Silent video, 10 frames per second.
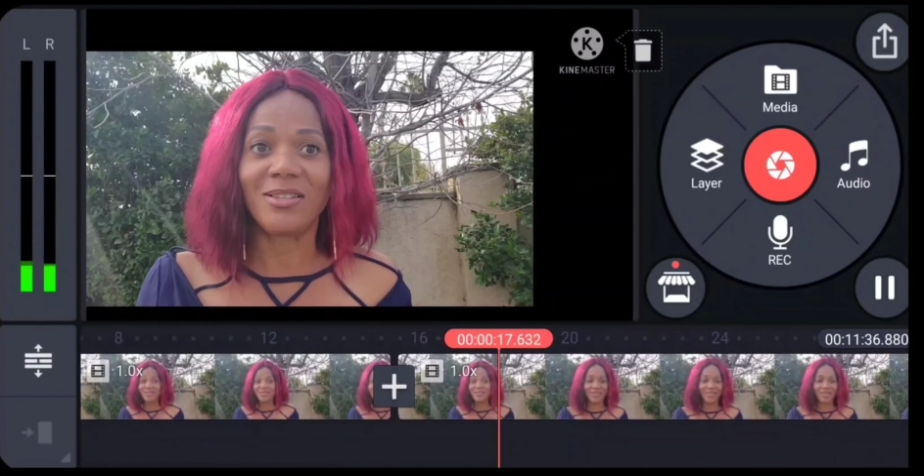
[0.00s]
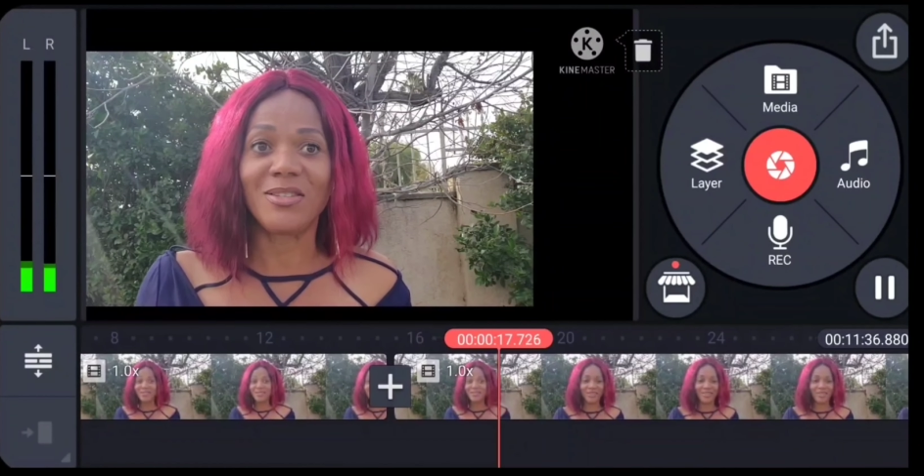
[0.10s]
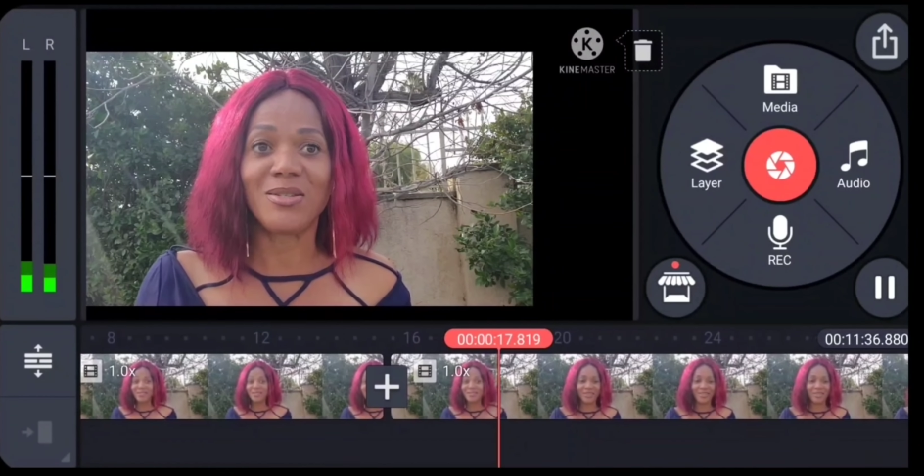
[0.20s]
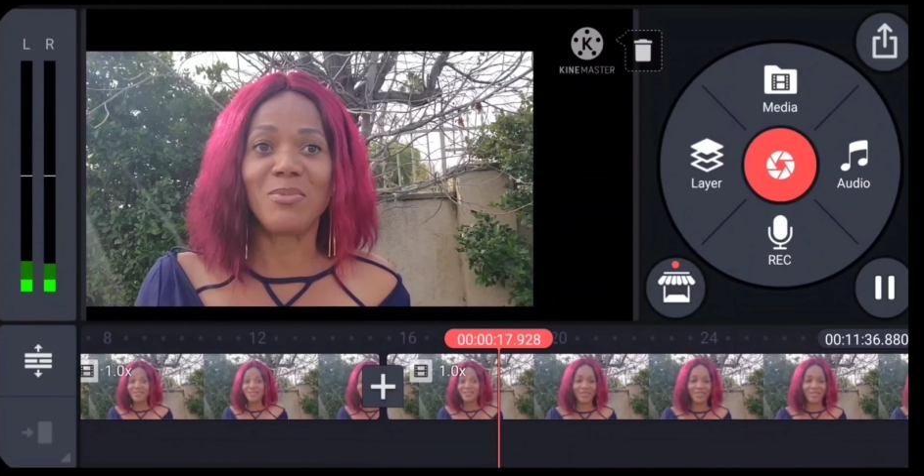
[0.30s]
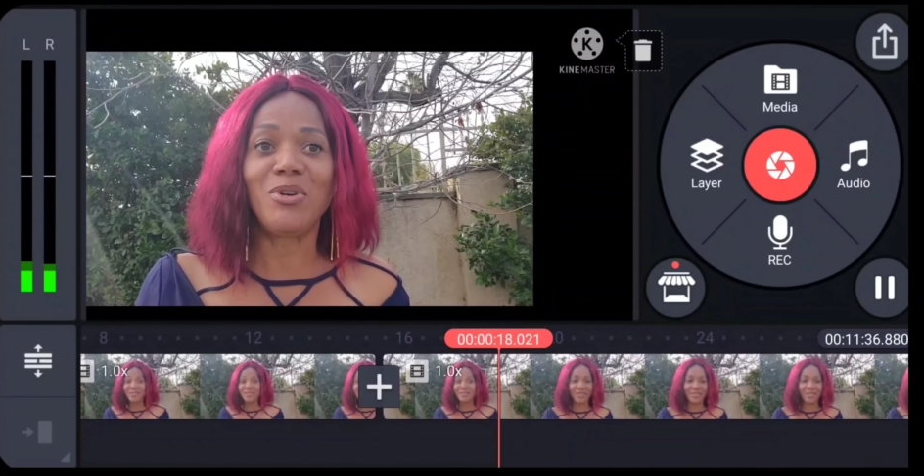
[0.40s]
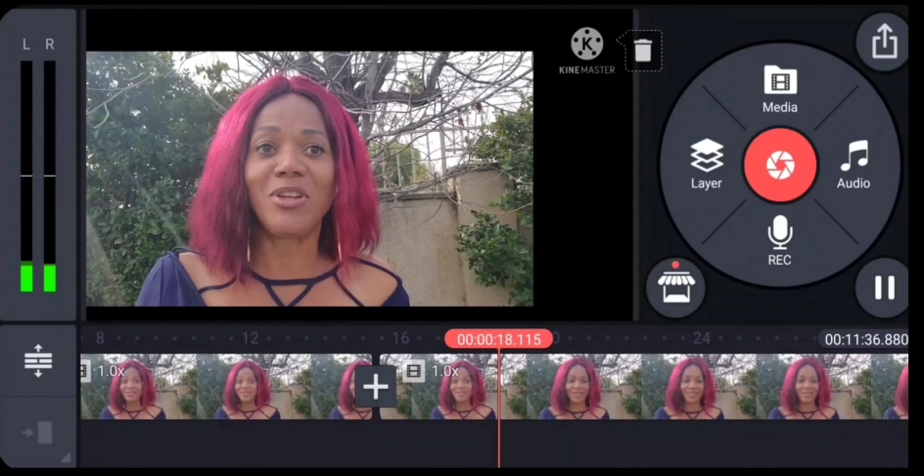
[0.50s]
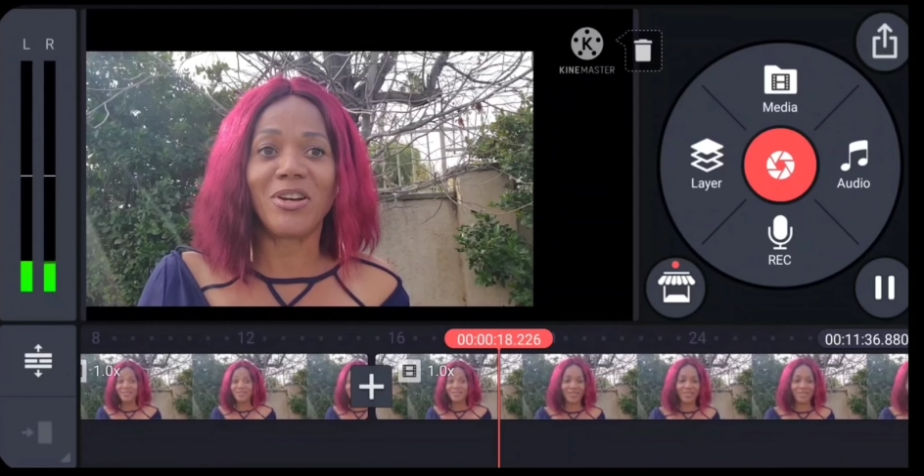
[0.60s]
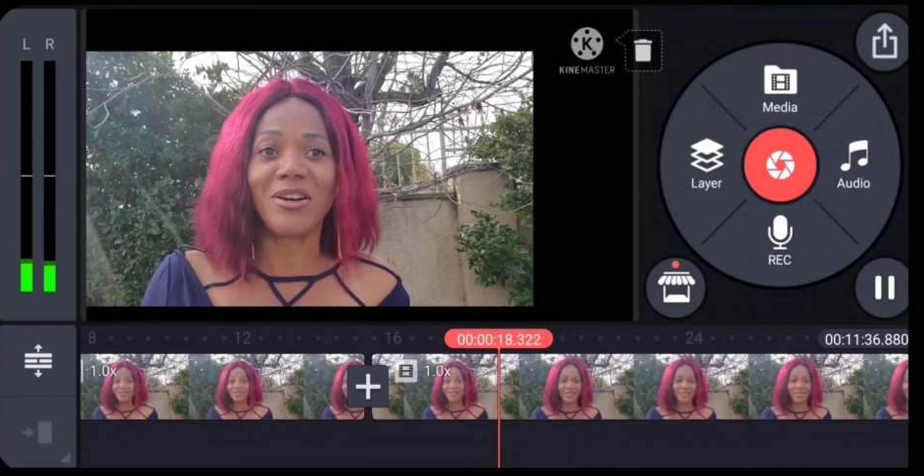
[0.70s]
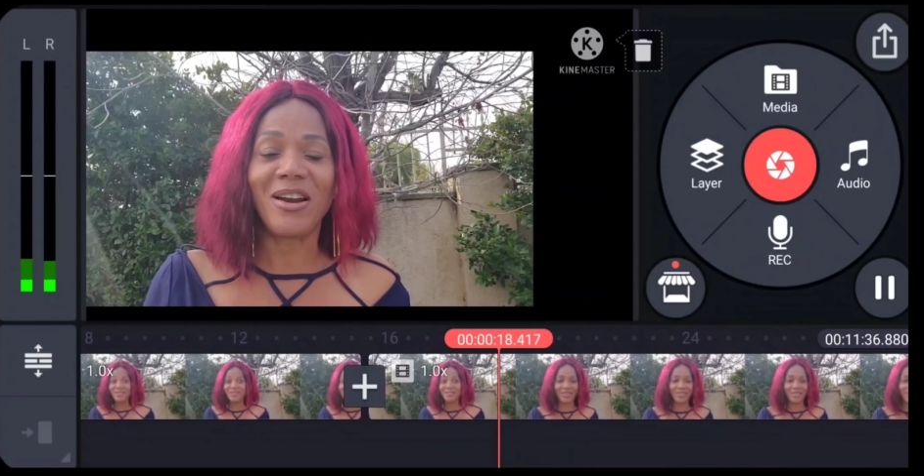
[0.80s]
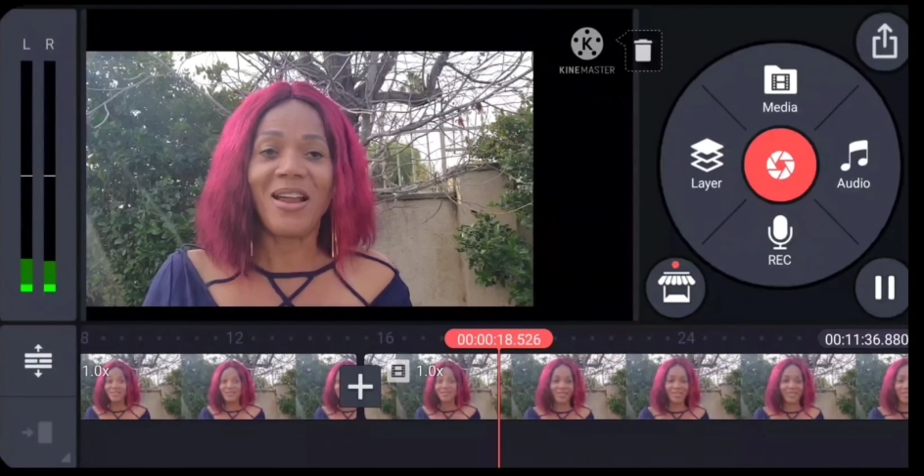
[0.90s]
a little
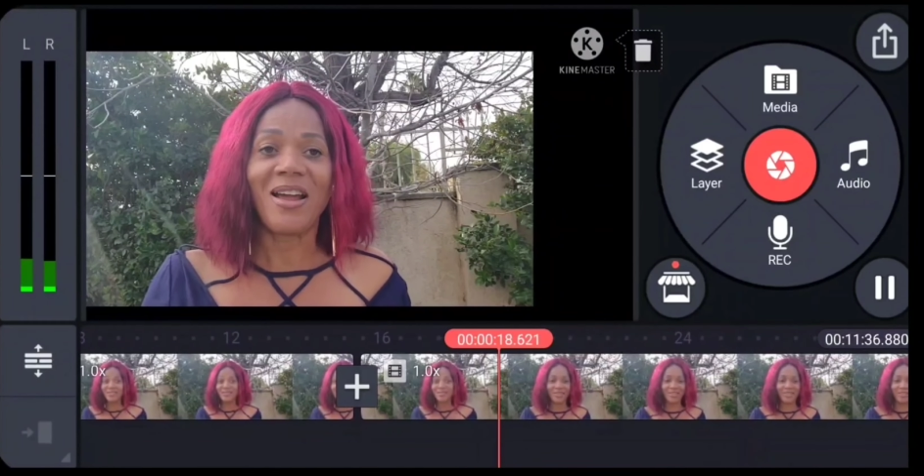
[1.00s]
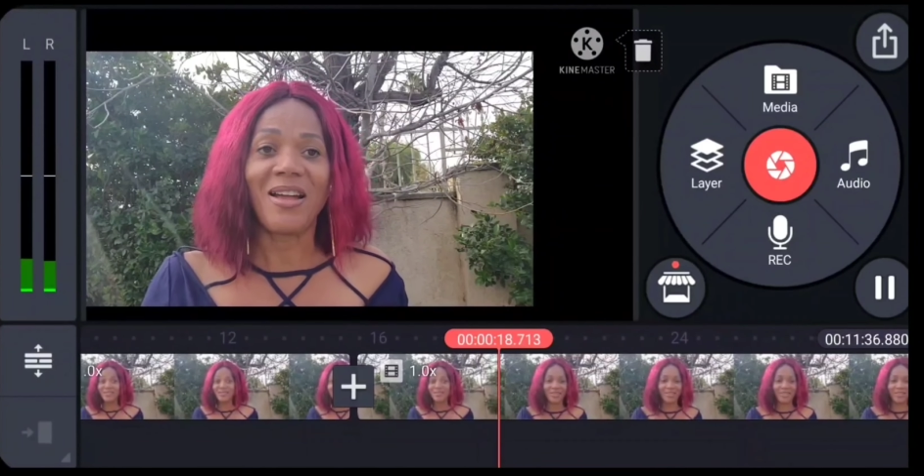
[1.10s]
smoother